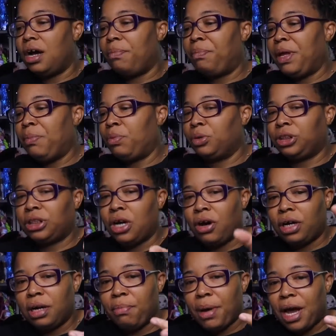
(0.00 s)
People was
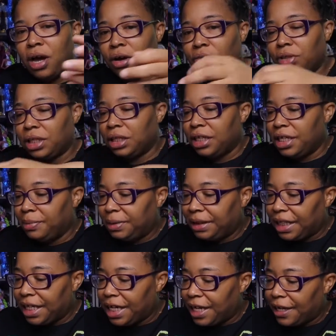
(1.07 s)
talking about the
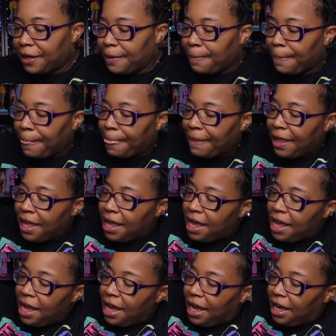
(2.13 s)
lipstick.
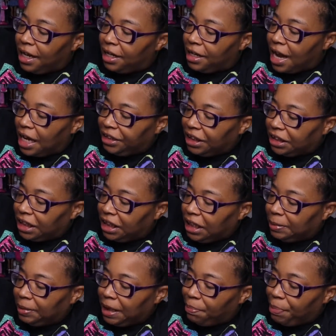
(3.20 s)
And not just the
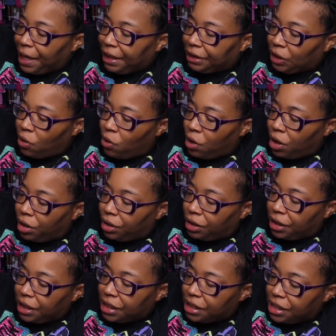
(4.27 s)
lipstick based on
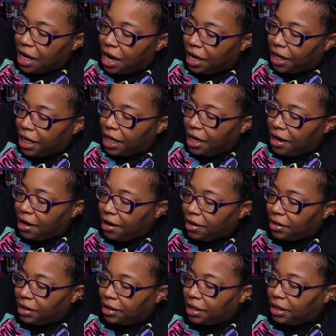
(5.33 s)
this doll here.
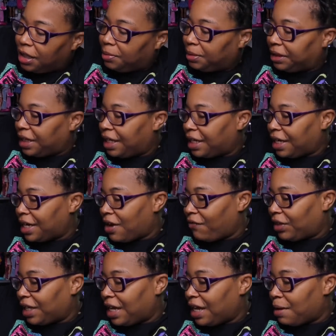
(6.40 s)
The lipstick and
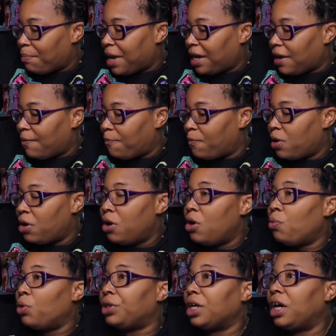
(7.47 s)
everything and the makeup
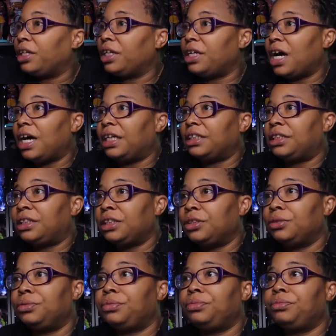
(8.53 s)
with the other dolls
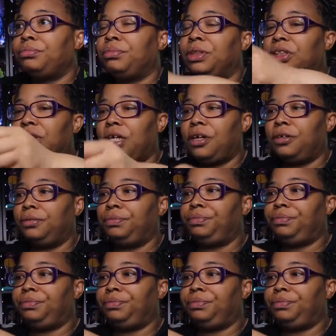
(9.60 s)
too. But so,